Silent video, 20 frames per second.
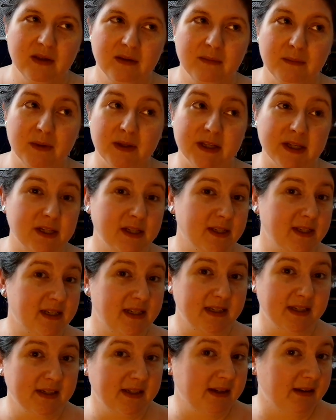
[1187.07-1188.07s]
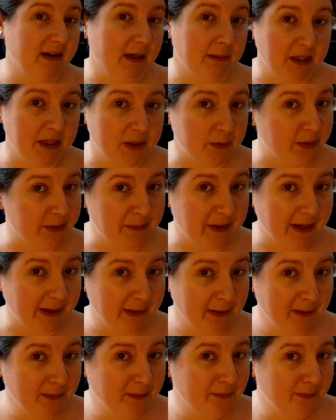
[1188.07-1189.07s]
But that doesn't necessarily mean she wants pink.
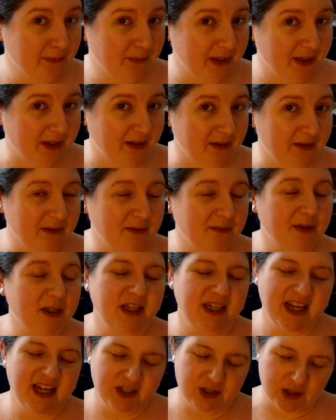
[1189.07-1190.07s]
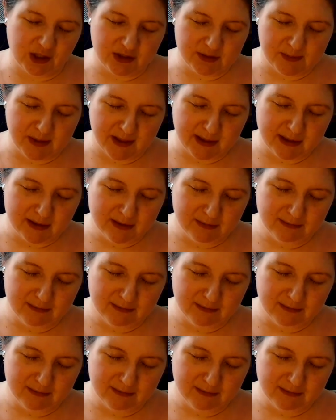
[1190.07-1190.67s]
Yeah. Ned chose pink.